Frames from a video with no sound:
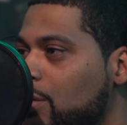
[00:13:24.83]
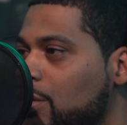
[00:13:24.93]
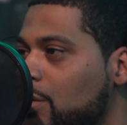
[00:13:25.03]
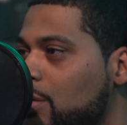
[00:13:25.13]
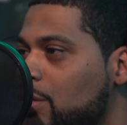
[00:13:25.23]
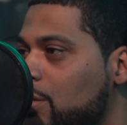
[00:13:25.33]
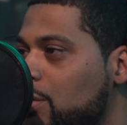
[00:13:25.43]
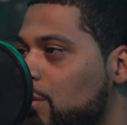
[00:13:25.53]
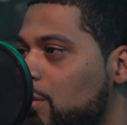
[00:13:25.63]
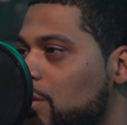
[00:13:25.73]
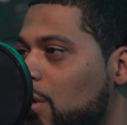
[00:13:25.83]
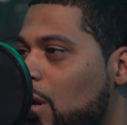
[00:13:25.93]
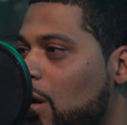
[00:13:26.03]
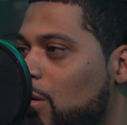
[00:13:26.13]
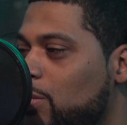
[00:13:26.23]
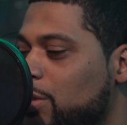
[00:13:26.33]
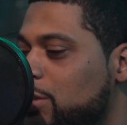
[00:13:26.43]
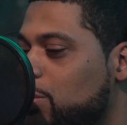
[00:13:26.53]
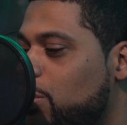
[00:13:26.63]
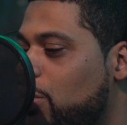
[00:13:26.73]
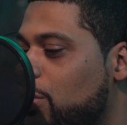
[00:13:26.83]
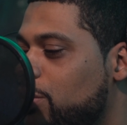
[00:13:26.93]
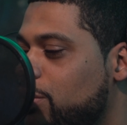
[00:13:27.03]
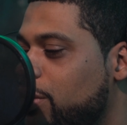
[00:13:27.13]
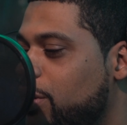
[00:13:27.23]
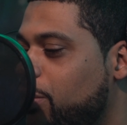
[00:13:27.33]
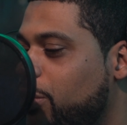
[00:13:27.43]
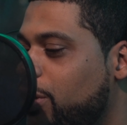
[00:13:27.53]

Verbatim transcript: Don't wish that upon you. I don't wish upon him,